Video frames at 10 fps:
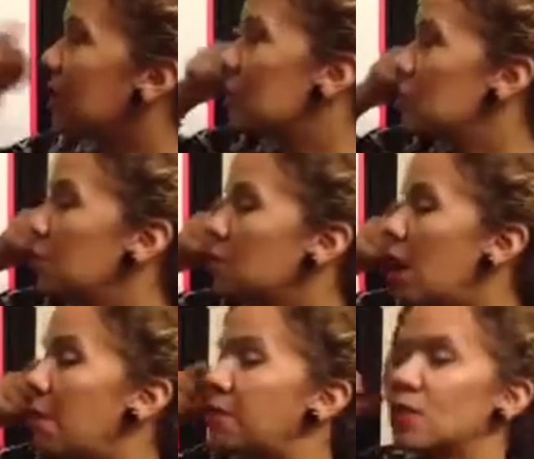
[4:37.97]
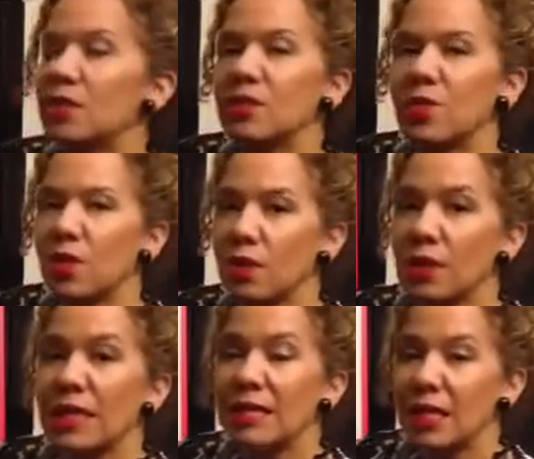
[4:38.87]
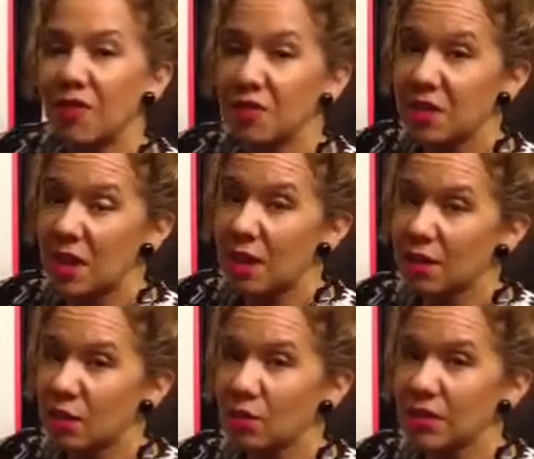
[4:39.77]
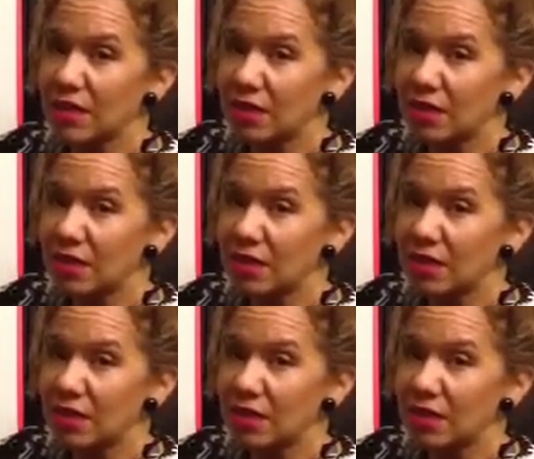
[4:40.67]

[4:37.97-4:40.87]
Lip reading: the 2 options for indefinite articles in